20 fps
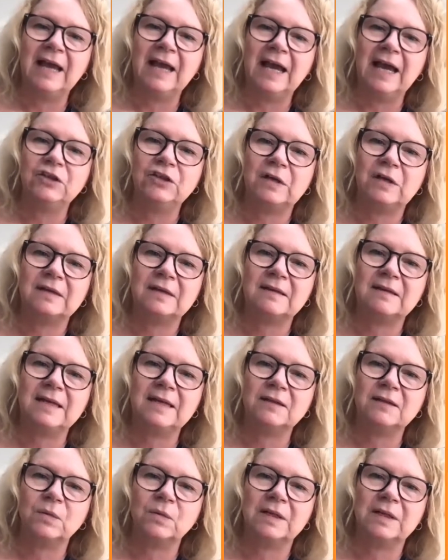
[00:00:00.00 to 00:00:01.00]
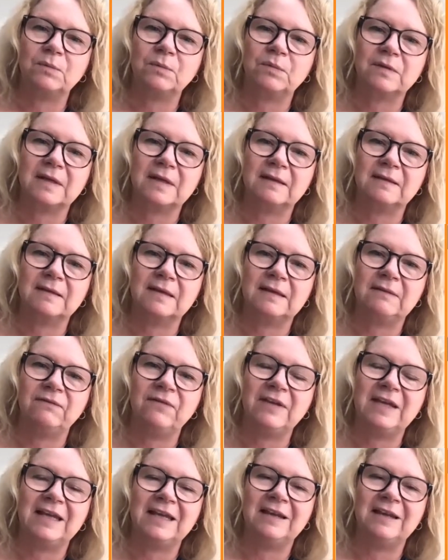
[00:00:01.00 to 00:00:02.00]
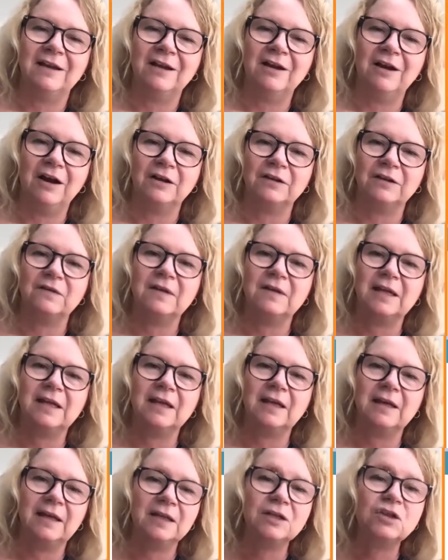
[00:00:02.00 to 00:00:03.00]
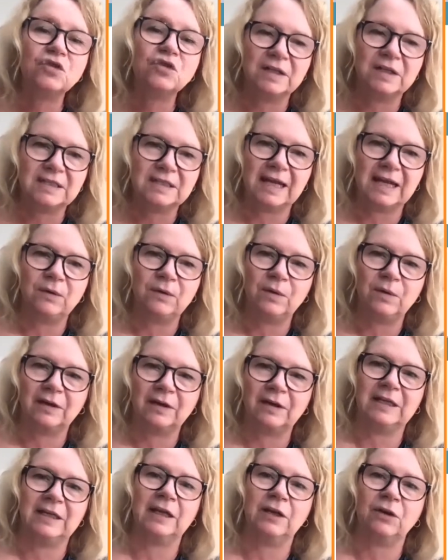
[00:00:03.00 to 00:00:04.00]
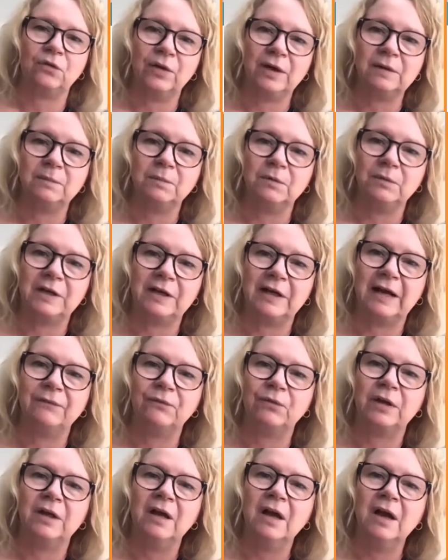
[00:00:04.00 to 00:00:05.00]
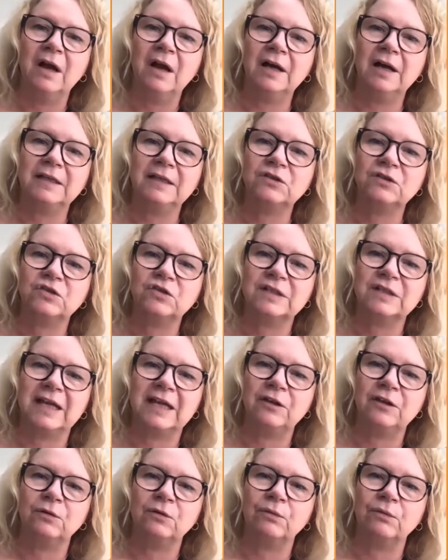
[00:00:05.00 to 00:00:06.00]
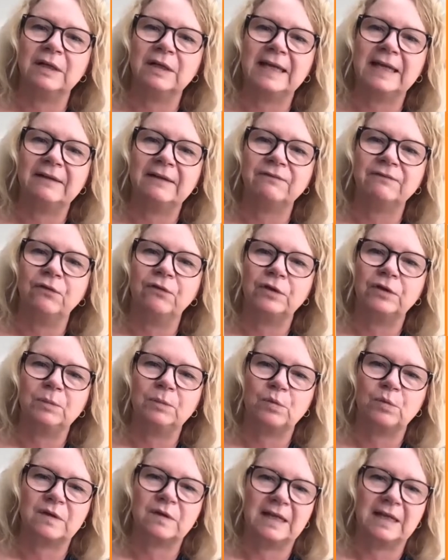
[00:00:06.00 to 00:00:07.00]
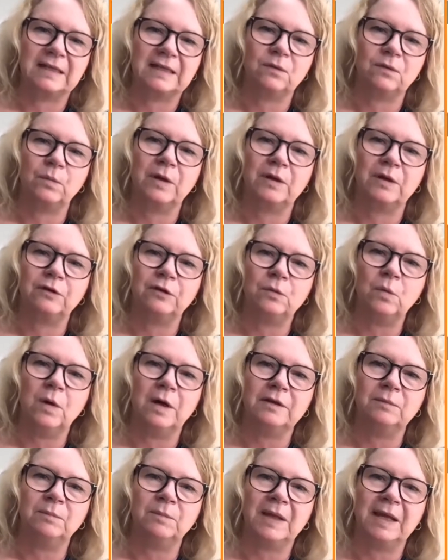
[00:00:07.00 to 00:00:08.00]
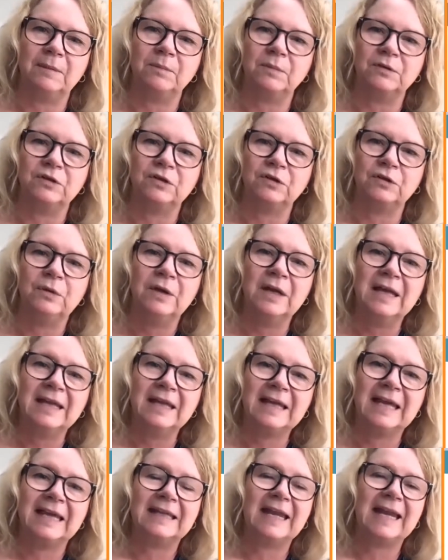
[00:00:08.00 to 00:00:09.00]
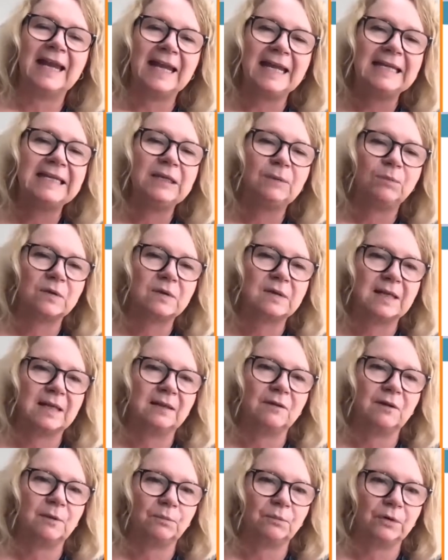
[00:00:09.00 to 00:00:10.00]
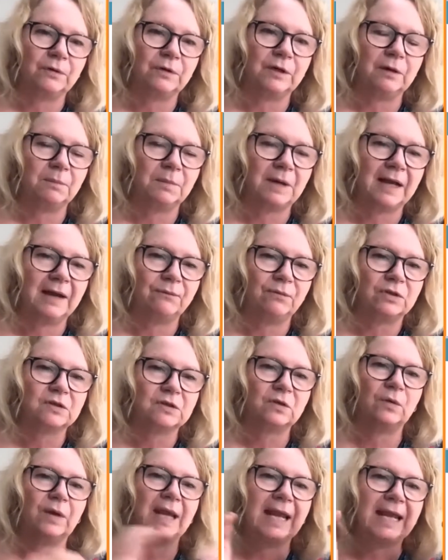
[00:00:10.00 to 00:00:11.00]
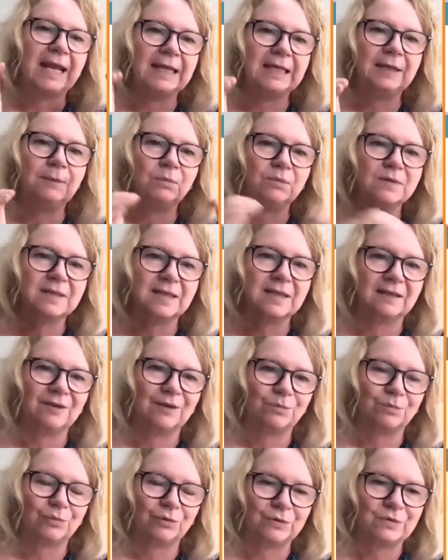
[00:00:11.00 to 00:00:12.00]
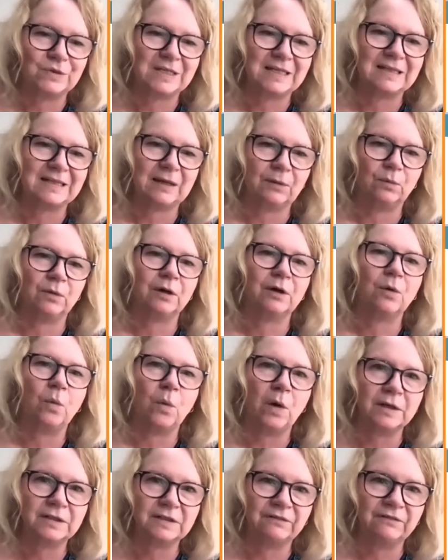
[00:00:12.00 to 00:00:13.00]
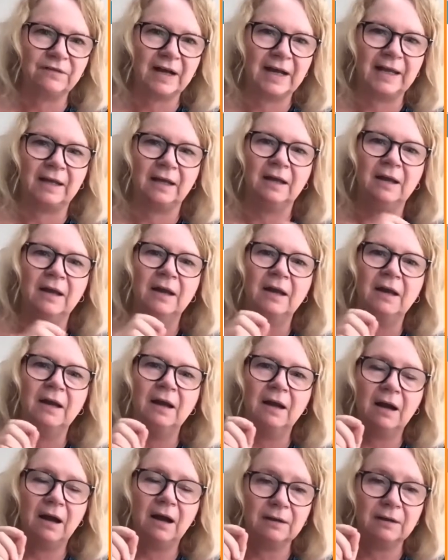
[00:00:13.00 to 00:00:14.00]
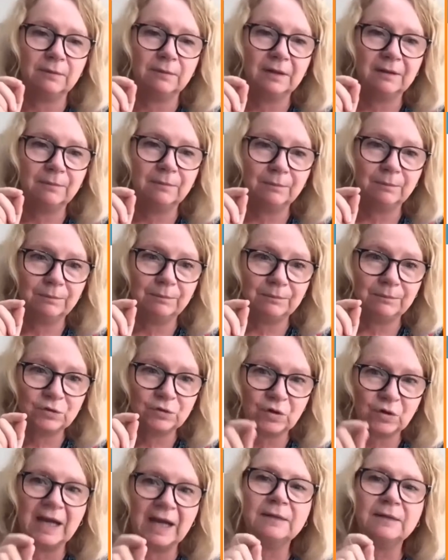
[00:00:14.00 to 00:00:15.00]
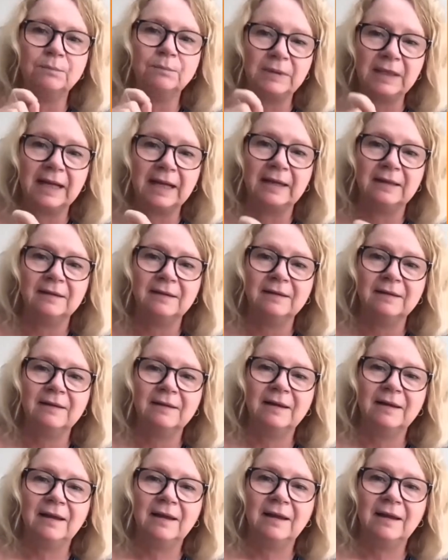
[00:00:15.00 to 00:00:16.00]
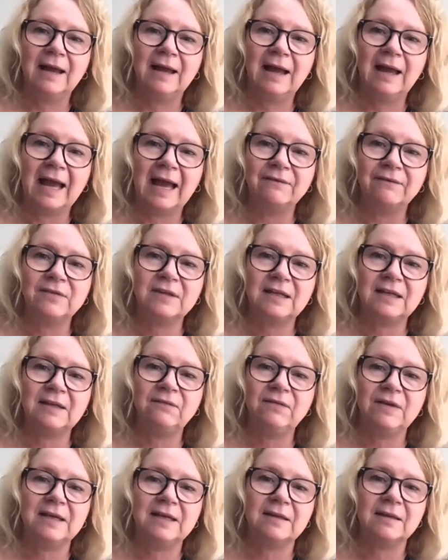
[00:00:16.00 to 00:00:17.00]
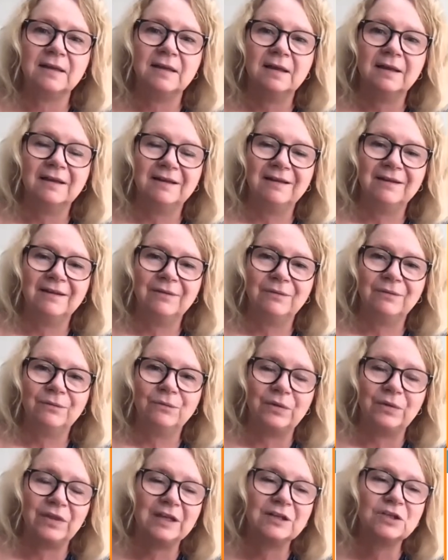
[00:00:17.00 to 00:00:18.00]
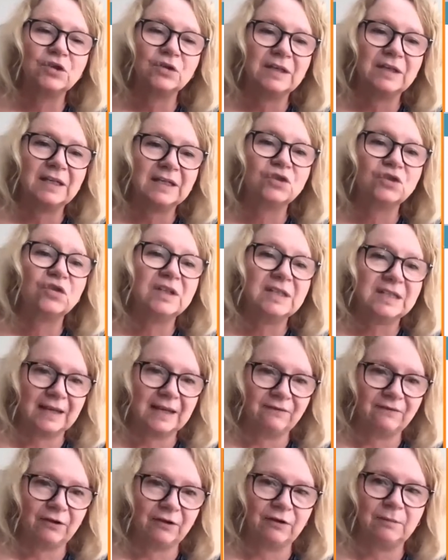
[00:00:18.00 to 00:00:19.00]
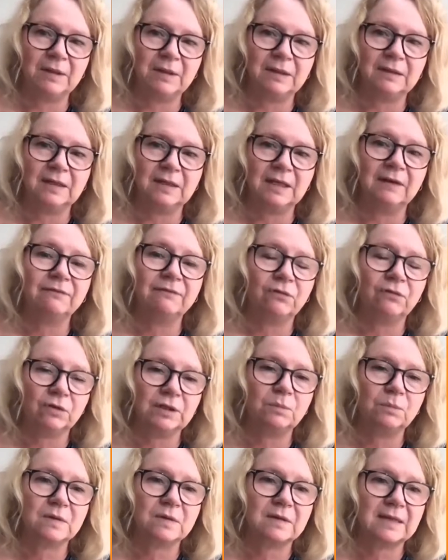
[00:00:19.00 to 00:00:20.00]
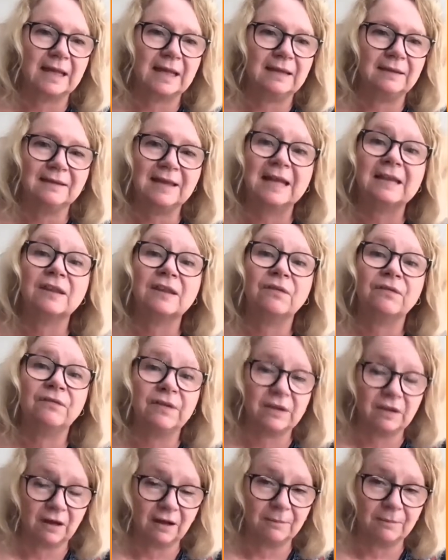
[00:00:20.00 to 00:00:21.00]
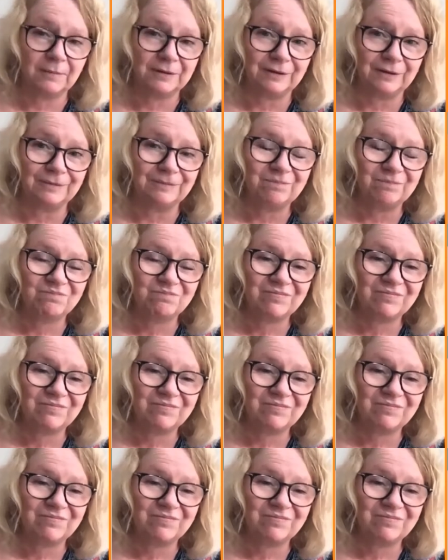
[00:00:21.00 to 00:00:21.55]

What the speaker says: And you can see at 20% CV on a intraday, we're getting incredible recovery. On intraday, you're really at 40% is where you want to be able to get 80% of the proteome coverage. So 80% of the proteins that we're quantifying on dried blood have CVs with intraday variability of 40%. That's phenomenal.